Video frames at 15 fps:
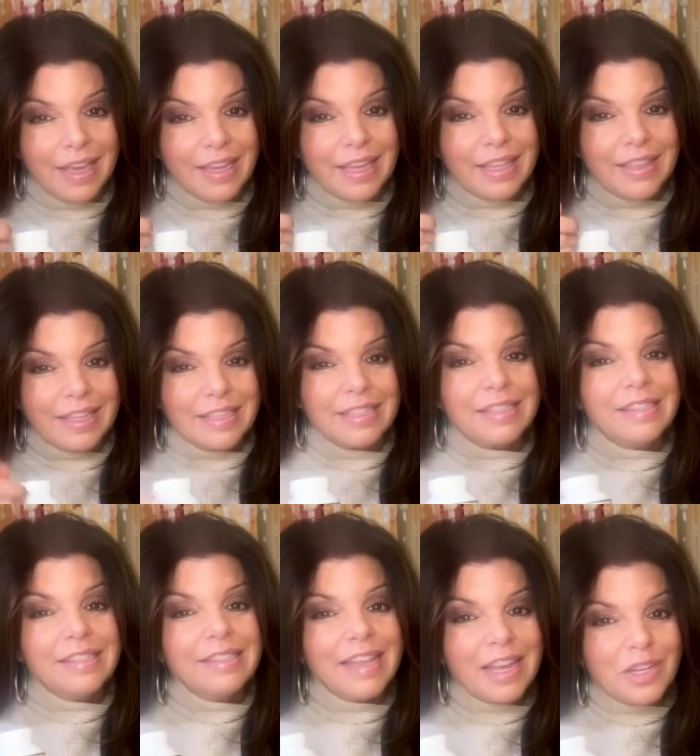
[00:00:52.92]
get the
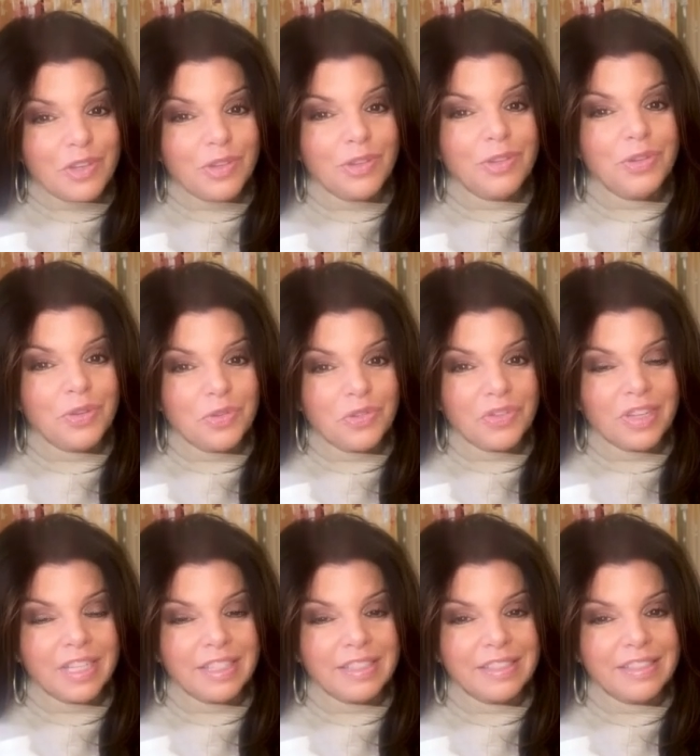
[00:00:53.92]
essential
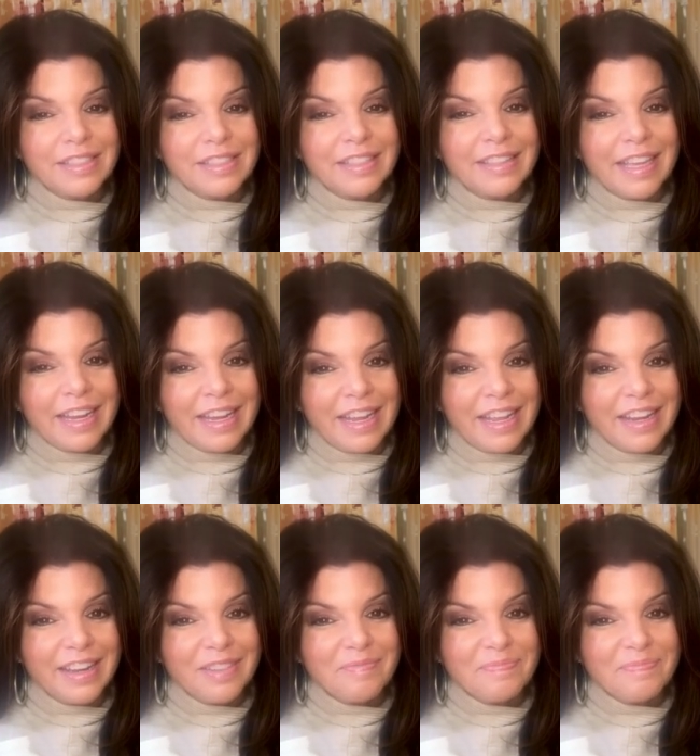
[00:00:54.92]
nutrients they need.